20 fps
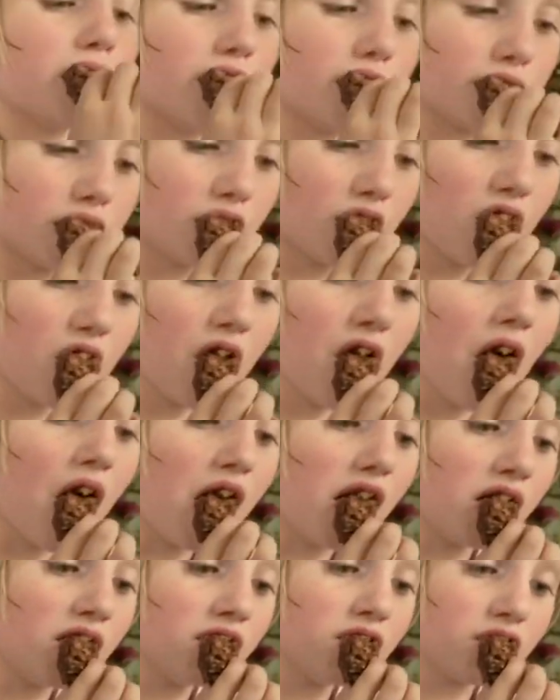I'm going to
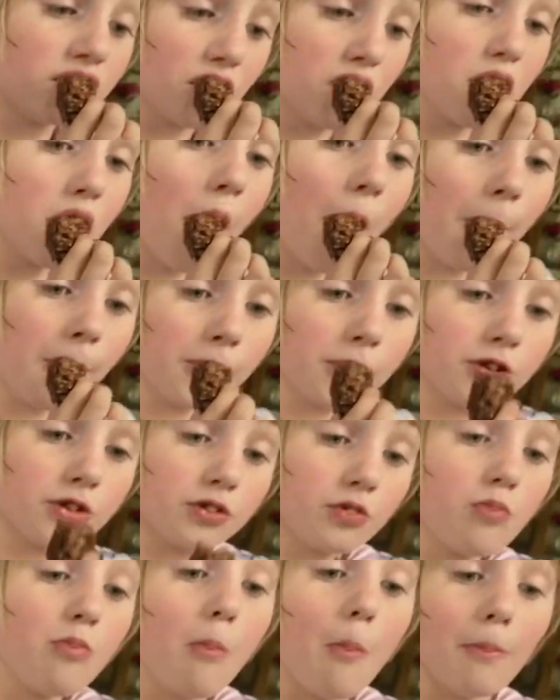take a bit well.
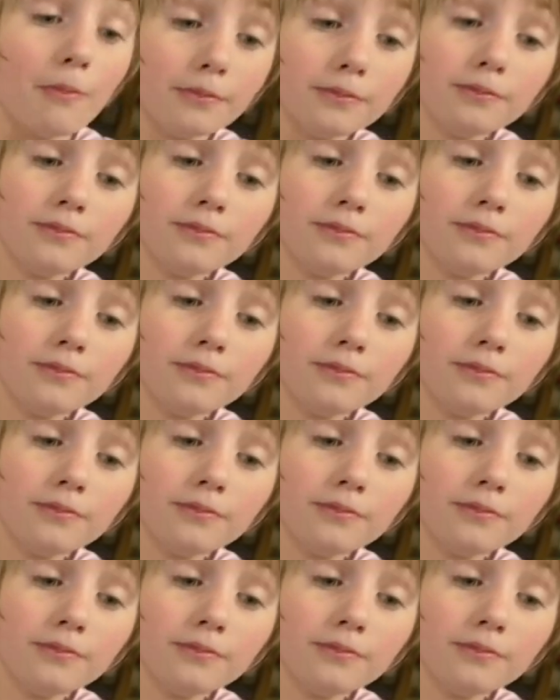Ew.